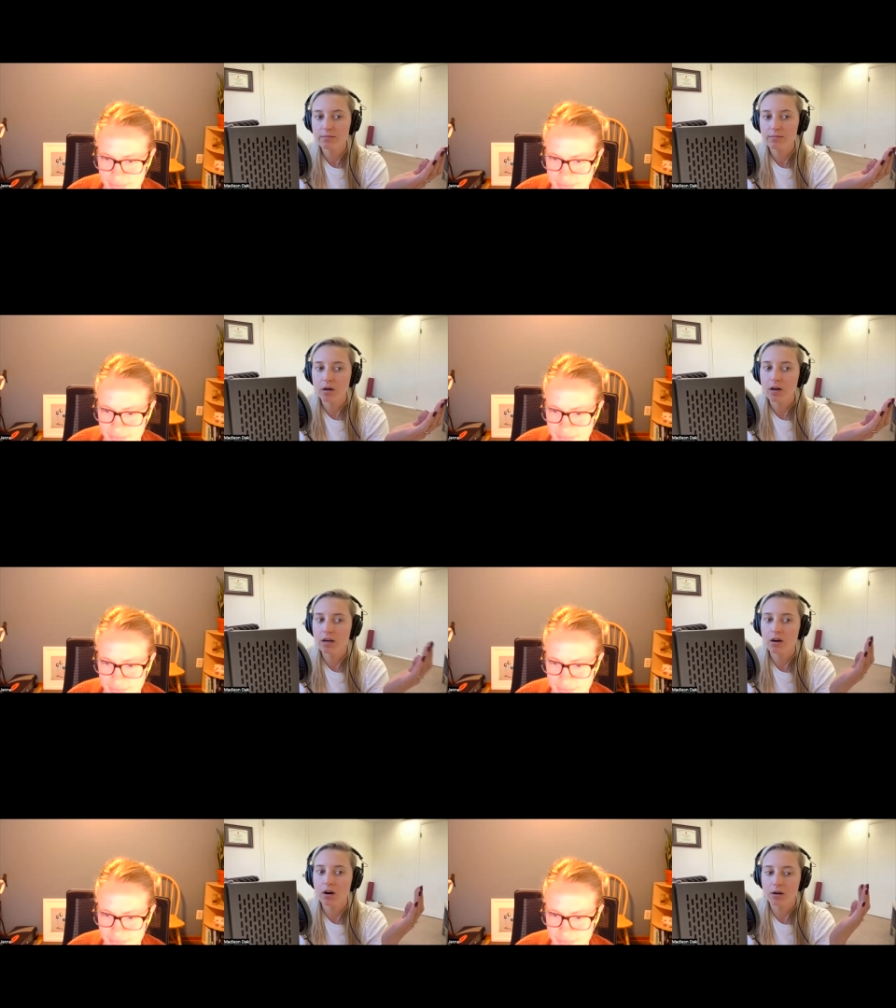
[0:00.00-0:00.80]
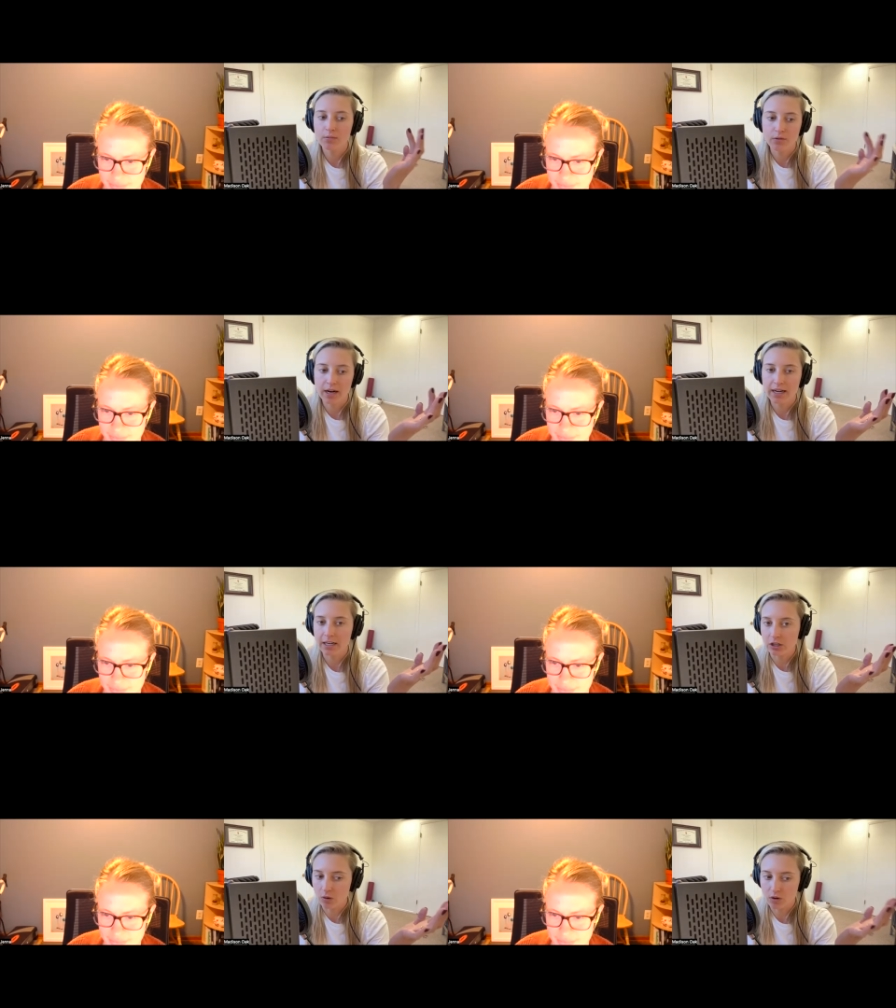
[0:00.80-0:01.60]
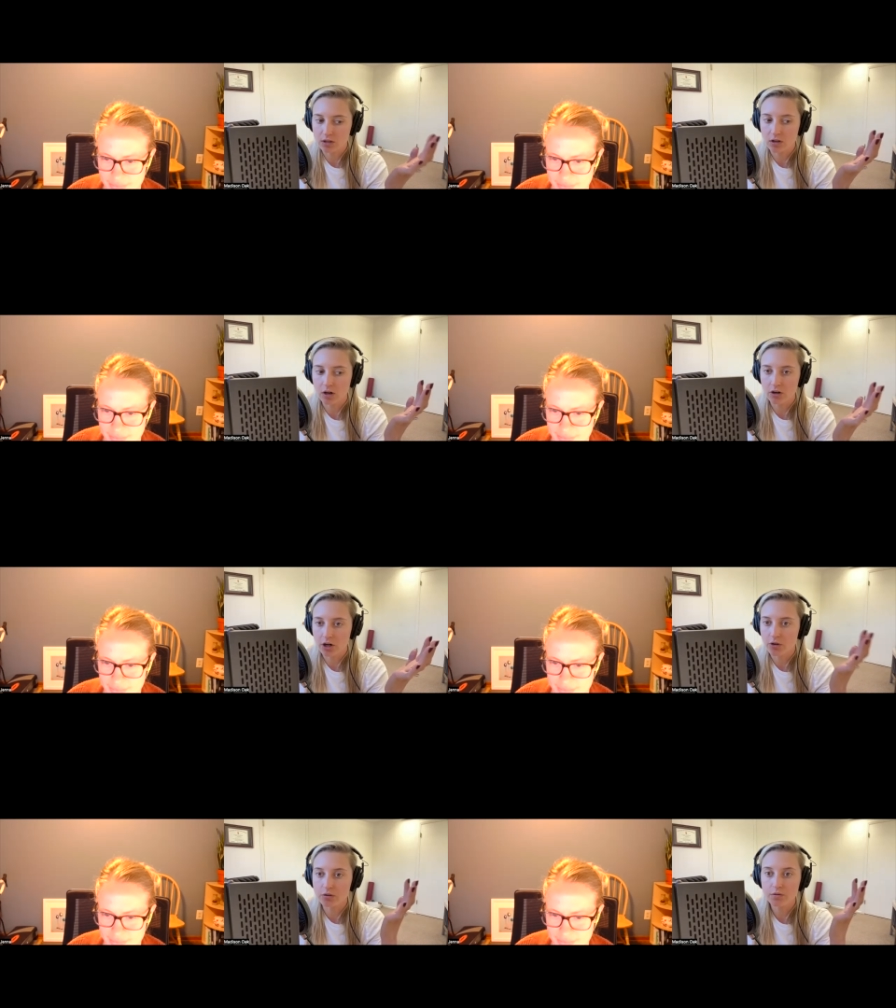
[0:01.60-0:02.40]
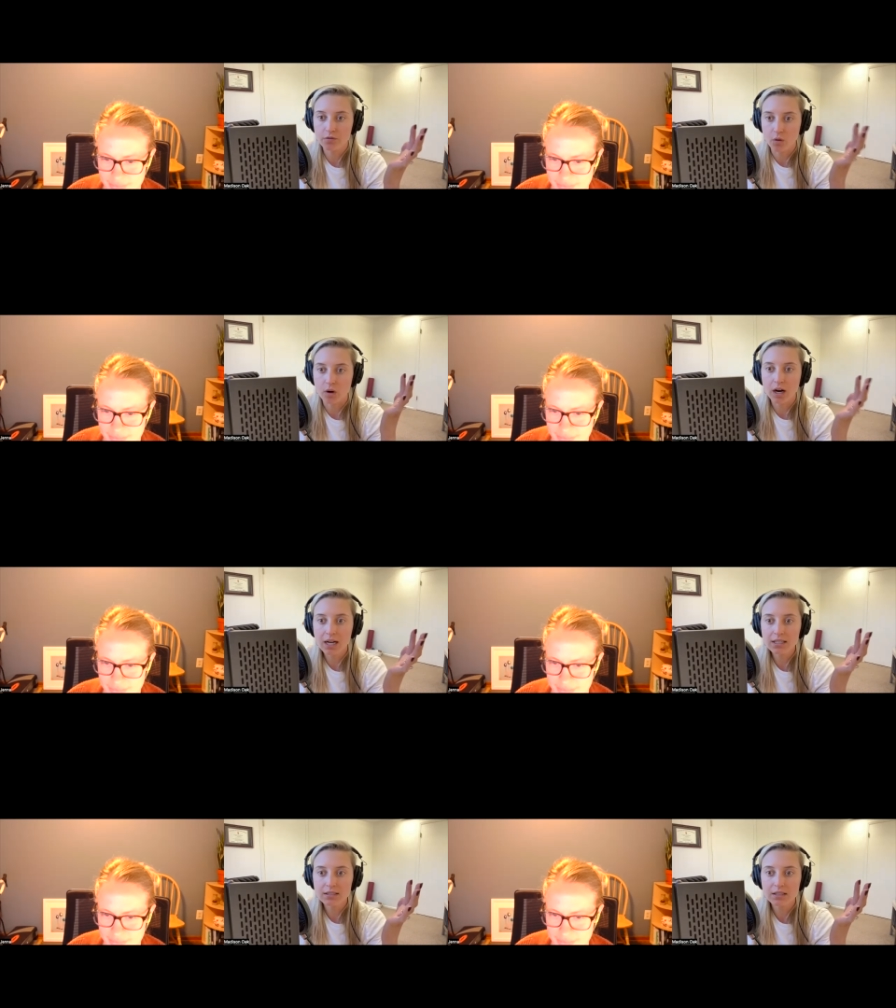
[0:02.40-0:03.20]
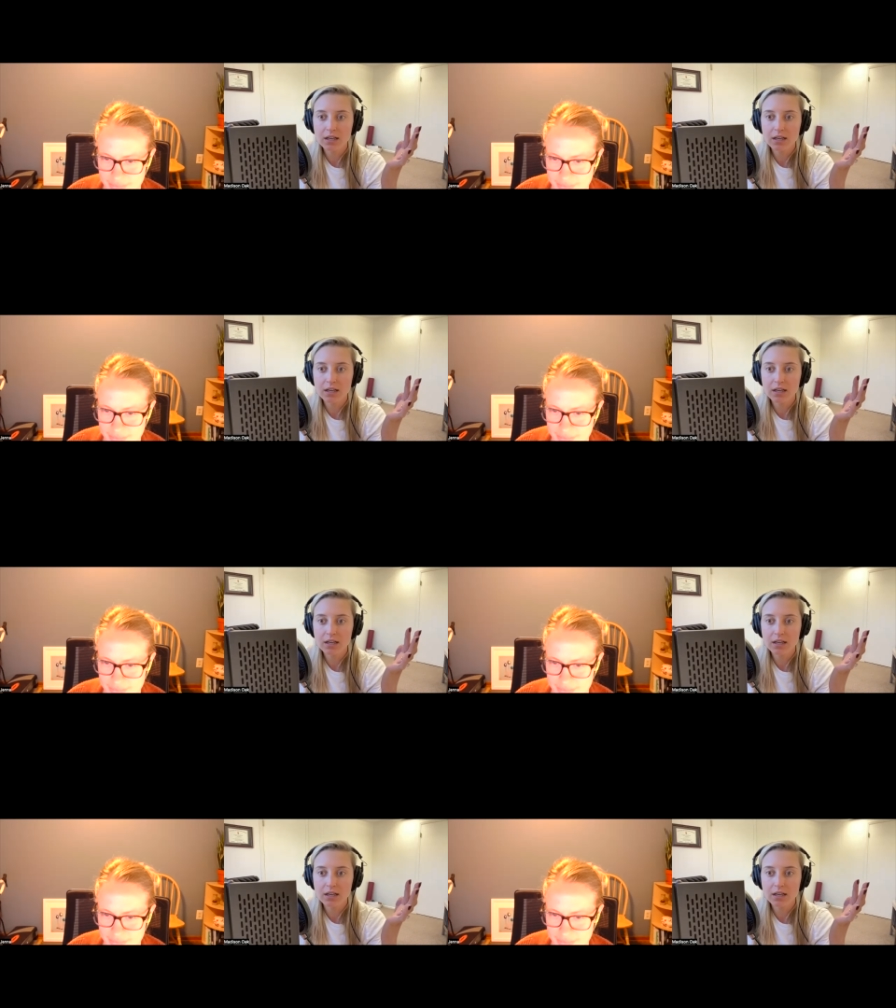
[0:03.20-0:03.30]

but our brain ignores our nose for us.